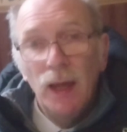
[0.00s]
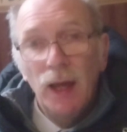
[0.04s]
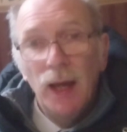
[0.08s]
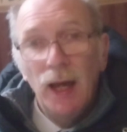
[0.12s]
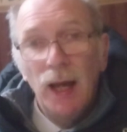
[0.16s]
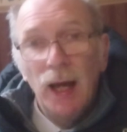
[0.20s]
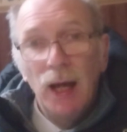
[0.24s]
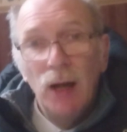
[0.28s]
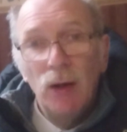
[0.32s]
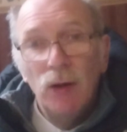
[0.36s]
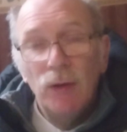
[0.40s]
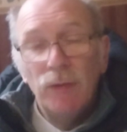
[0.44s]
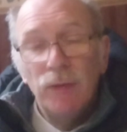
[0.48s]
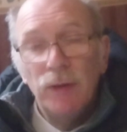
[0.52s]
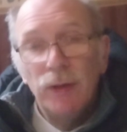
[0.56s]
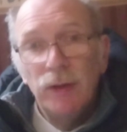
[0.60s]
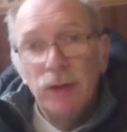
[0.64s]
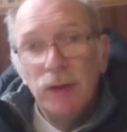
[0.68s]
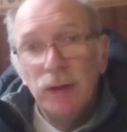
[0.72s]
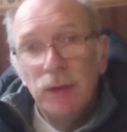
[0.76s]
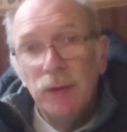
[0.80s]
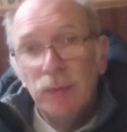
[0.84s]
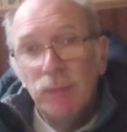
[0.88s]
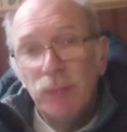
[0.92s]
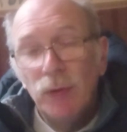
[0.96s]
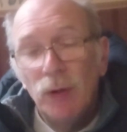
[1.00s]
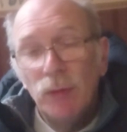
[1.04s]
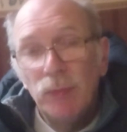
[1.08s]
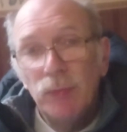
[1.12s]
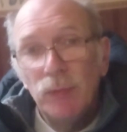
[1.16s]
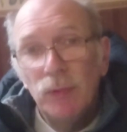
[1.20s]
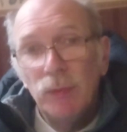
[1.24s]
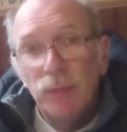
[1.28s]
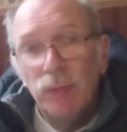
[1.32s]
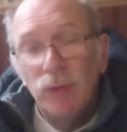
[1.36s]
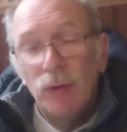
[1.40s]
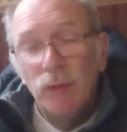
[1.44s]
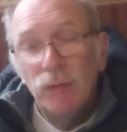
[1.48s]
However, the
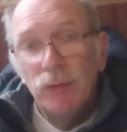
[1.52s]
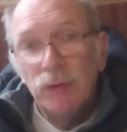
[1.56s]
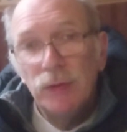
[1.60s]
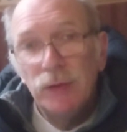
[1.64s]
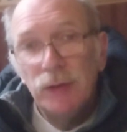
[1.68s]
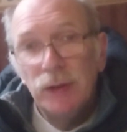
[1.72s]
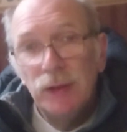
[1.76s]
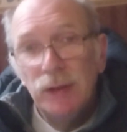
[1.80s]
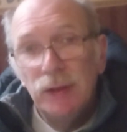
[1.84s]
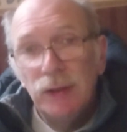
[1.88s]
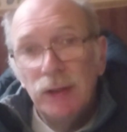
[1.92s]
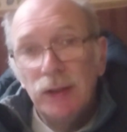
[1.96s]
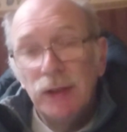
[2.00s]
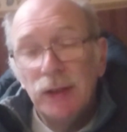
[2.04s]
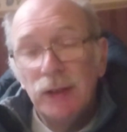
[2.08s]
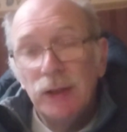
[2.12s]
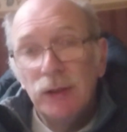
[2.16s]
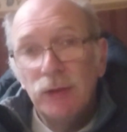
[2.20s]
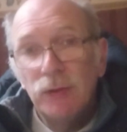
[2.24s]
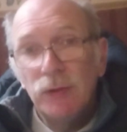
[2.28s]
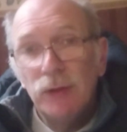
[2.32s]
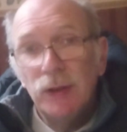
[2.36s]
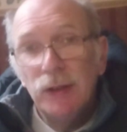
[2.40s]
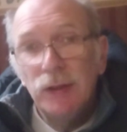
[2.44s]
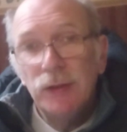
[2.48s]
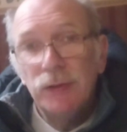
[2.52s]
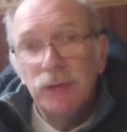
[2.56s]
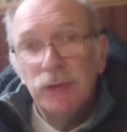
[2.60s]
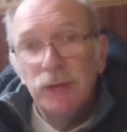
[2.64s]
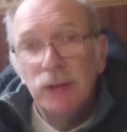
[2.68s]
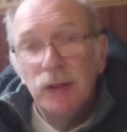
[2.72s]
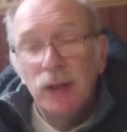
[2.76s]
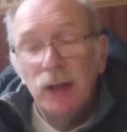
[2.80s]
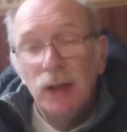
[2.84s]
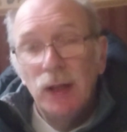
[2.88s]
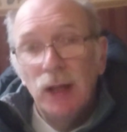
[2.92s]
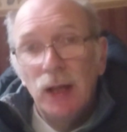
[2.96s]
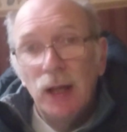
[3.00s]
problem of poverty did increase,
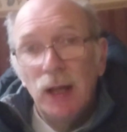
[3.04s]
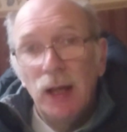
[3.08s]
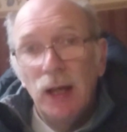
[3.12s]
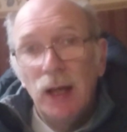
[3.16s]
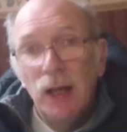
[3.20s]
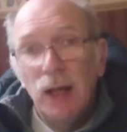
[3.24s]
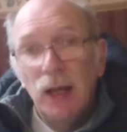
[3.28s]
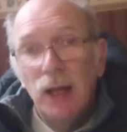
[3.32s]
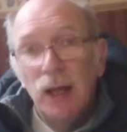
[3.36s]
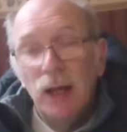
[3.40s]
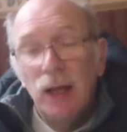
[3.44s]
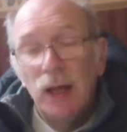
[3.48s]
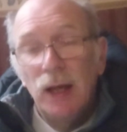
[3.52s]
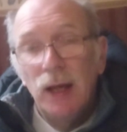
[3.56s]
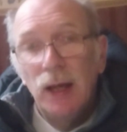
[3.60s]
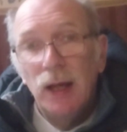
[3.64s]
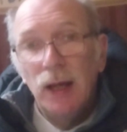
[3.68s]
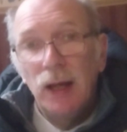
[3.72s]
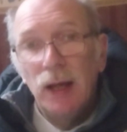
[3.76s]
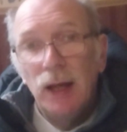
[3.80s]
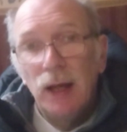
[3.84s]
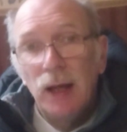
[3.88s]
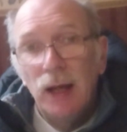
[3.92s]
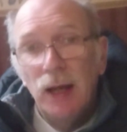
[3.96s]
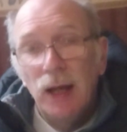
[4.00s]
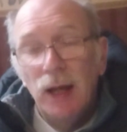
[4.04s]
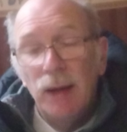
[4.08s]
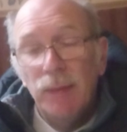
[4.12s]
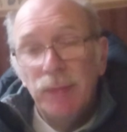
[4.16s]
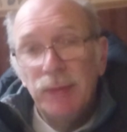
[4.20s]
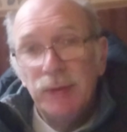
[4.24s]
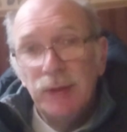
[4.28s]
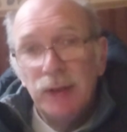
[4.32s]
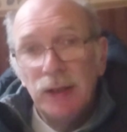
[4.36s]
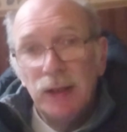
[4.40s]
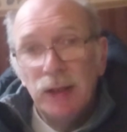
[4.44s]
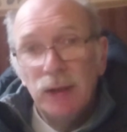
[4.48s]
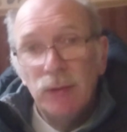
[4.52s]
and
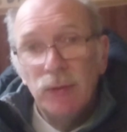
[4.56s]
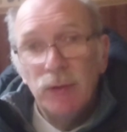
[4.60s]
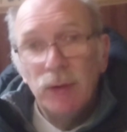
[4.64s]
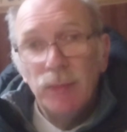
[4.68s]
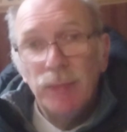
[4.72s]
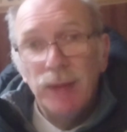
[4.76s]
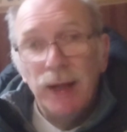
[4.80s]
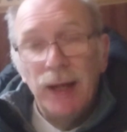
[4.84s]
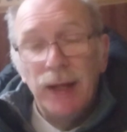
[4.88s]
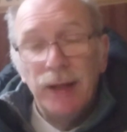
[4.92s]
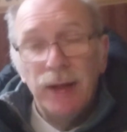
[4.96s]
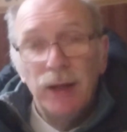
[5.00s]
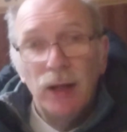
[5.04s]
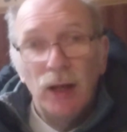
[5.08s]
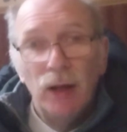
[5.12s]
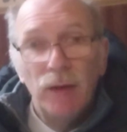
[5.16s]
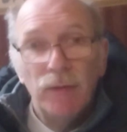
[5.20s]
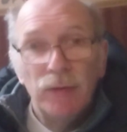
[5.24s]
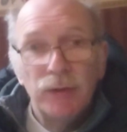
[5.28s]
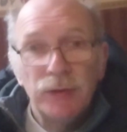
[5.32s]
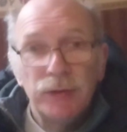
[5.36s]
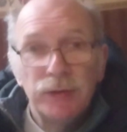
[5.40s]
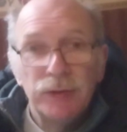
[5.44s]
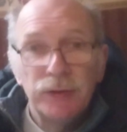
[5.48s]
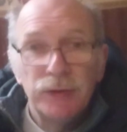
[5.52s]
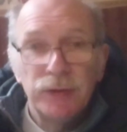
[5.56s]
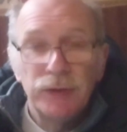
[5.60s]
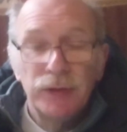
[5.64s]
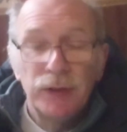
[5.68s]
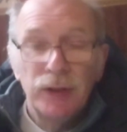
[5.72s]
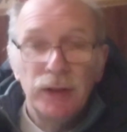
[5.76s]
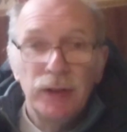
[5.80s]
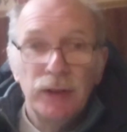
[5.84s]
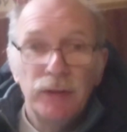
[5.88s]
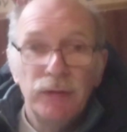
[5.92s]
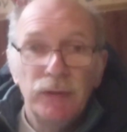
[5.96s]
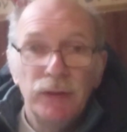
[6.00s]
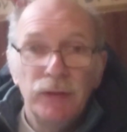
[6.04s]
particularly with the bad harvests
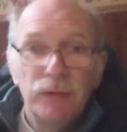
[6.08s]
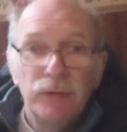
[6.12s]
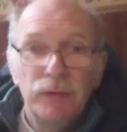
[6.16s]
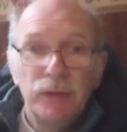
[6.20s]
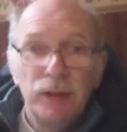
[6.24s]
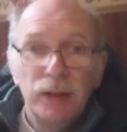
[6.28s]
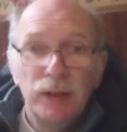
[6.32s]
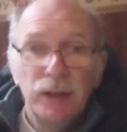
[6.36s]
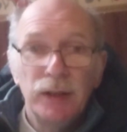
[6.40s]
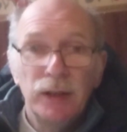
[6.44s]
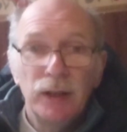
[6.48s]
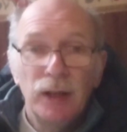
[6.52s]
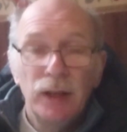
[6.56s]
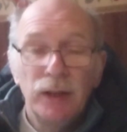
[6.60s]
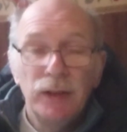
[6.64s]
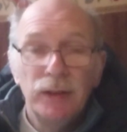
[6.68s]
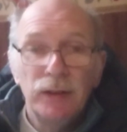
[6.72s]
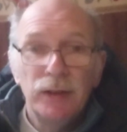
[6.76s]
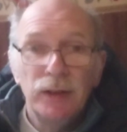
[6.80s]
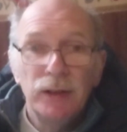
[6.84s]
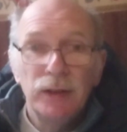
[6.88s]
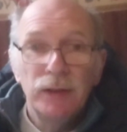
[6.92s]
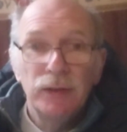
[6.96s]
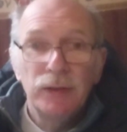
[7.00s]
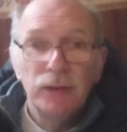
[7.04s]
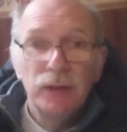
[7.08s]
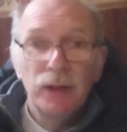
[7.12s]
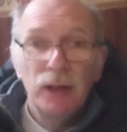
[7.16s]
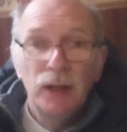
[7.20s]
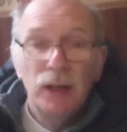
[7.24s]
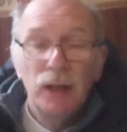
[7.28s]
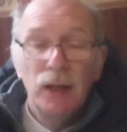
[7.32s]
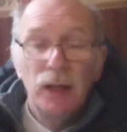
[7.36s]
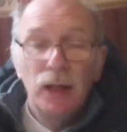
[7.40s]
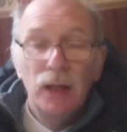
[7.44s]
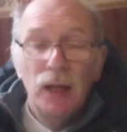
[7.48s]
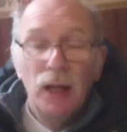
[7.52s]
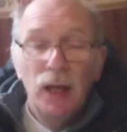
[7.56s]
in the 1590s,
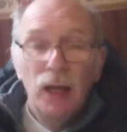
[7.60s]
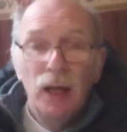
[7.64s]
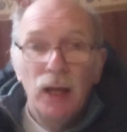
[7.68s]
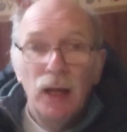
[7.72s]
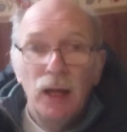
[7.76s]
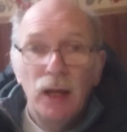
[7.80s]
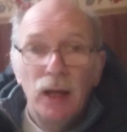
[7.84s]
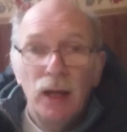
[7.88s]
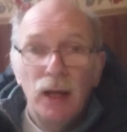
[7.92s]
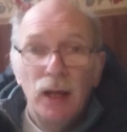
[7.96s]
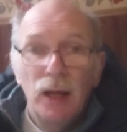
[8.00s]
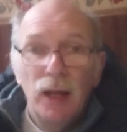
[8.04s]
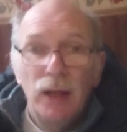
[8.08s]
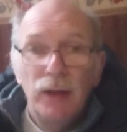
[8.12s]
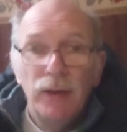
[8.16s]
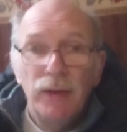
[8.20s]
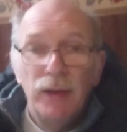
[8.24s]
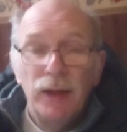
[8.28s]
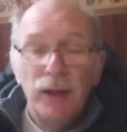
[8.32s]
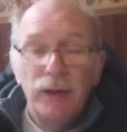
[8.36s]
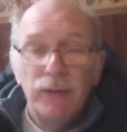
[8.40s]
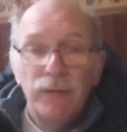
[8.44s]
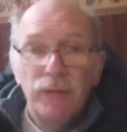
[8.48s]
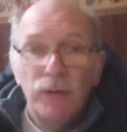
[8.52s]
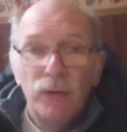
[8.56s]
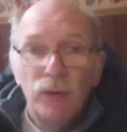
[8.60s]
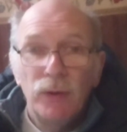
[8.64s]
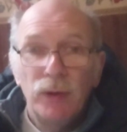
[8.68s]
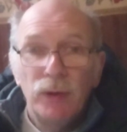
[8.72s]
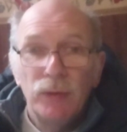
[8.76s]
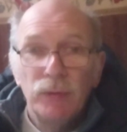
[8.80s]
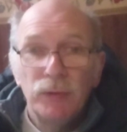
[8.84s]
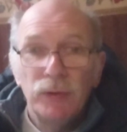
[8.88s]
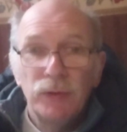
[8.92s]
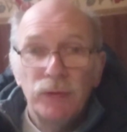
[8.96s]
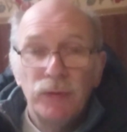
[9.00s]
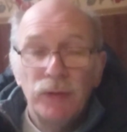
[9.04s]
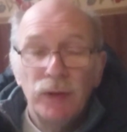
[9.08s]
and therefore
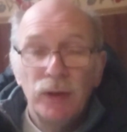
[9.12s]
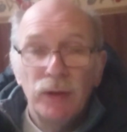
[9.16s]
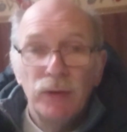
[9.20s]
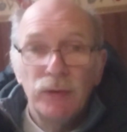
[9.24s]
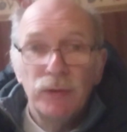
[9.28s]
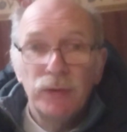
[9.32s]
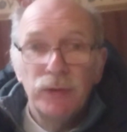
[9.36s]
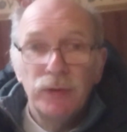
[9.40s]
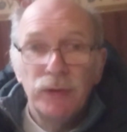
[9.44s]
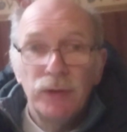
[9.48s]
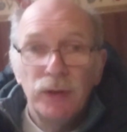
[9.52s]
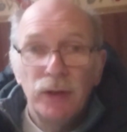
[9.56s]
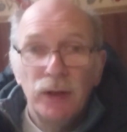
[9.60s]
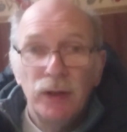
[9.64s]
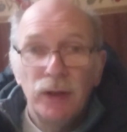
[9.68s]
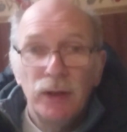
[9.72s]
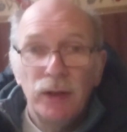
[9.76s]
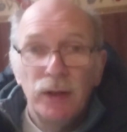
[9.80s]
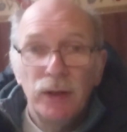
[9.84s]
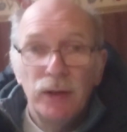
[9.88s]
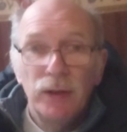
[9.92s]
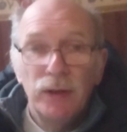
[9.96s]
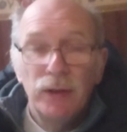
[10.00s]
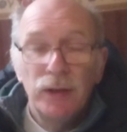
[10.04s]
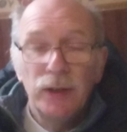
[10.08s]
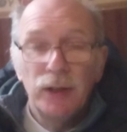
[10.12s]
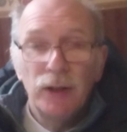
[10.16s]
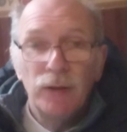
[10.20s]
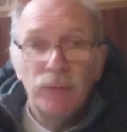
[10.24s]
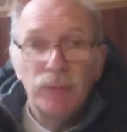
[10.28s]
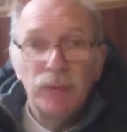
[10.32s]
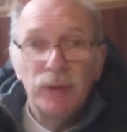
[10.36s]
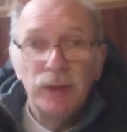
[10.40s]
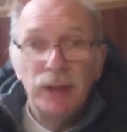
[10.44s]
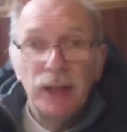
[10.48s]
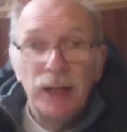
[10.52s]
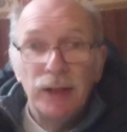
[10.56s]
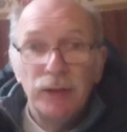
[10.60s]
it was felt the
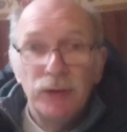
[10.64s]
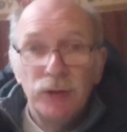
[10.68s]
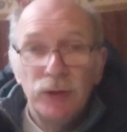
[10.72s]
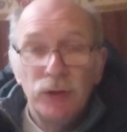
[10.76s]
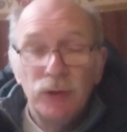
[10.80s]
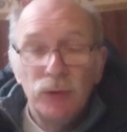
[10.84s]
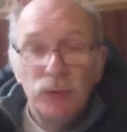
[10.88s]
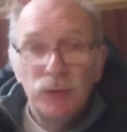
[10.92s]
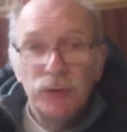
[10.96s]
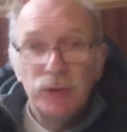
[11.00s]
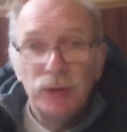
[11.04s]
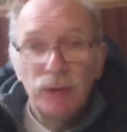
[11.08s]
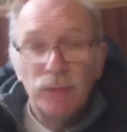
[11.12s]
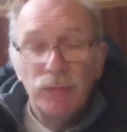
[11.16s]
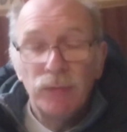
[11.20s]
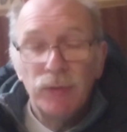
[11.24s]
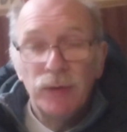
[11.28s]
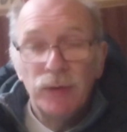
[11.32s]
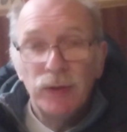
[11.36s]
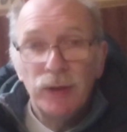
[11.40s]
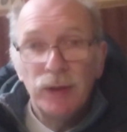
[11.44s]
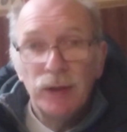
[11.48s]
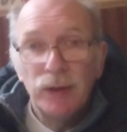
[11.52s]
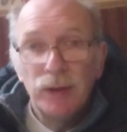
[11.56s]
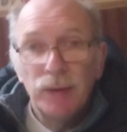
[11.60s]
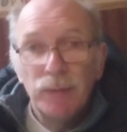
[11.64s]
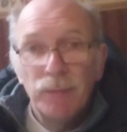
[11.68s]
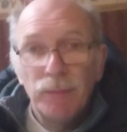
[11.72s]
government had to do something.